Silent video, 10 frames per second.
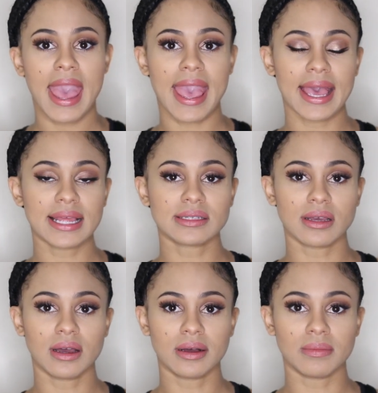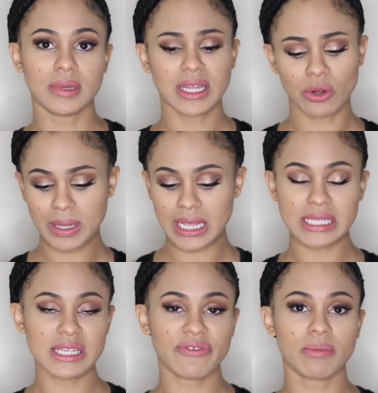and it'll be
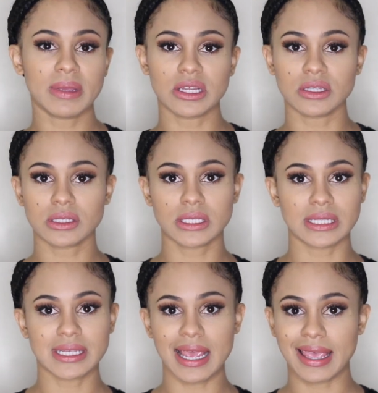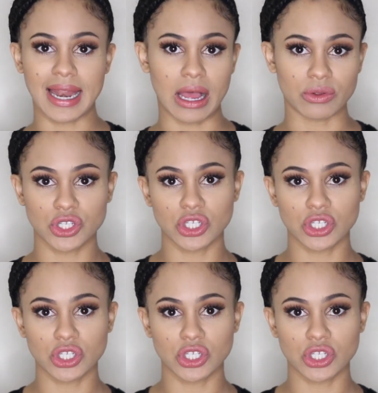easy for me to take it out.